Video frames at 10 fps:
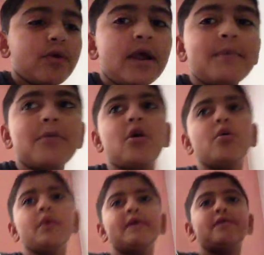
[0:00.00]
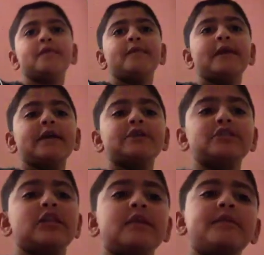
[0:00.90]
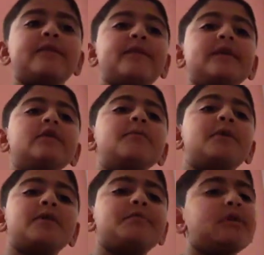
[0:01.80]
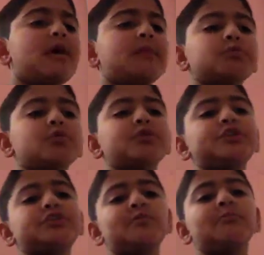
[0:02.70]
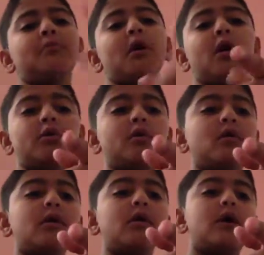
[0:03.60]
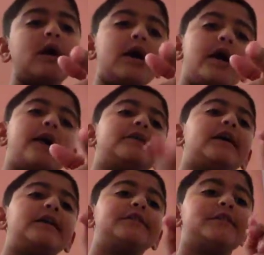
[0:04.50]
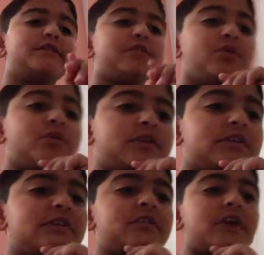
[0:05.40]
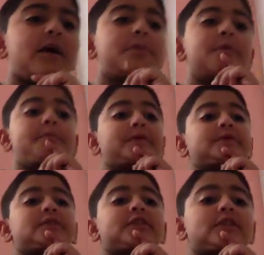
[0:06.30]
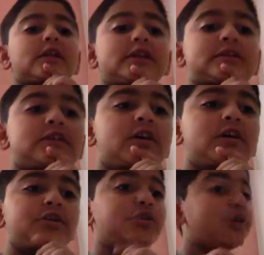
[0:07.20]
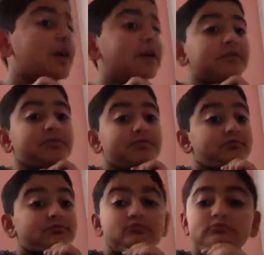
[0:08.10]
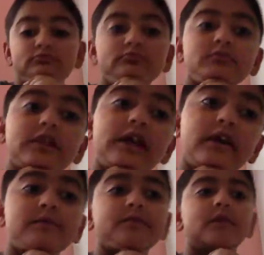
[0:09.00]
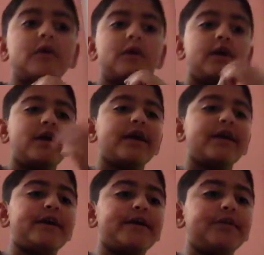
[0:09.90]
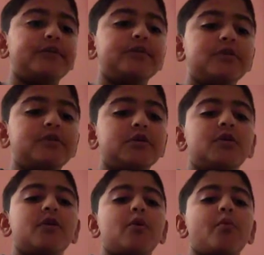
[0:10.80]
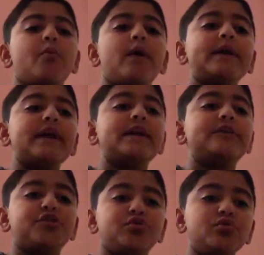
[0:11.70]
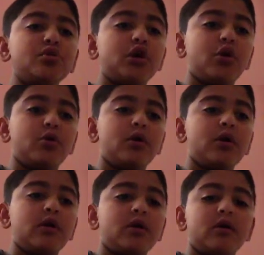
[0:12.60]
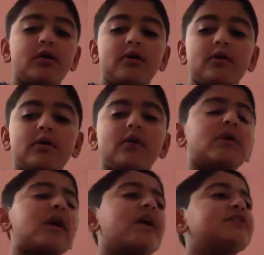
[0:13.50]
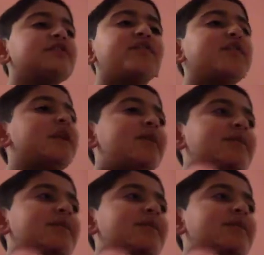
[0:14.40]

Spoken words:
where I'm going for vacation. And the video might be uploaded tomorrow. And guys, the cool thing is I'm in business class. So guys, yeah, and when I do go, okay, I just forgot